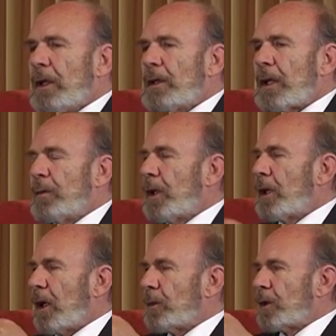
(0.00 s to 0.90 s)
Somebody
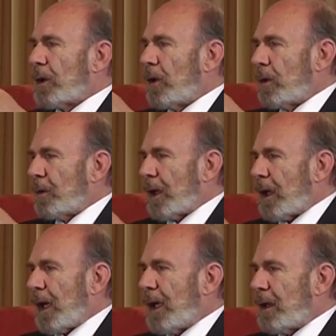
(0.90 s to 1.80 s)
comes along with a
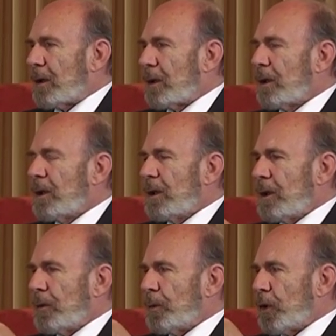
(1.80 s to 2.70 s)
ladder,
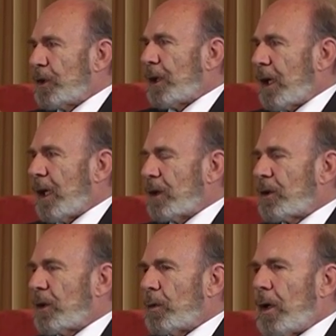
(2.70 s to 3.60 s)
puts it
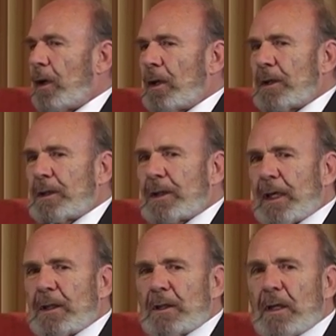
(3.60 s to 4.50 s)
against the wall and
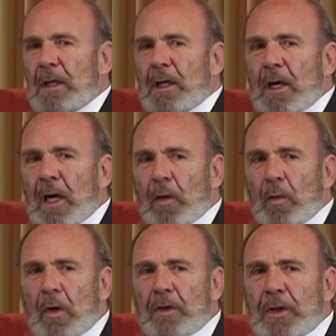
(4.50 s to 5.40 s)
says, I
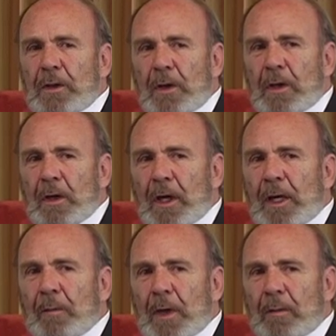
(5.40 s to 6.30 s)
want you to
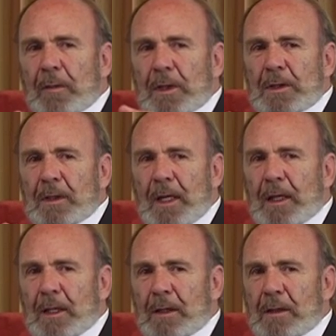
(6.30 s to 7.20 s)
climb up this
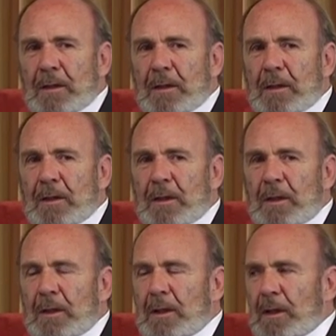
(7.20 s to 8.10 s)
ladder.
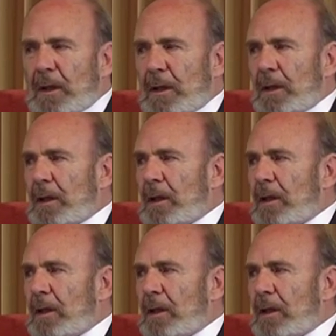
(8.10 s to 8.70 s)
And the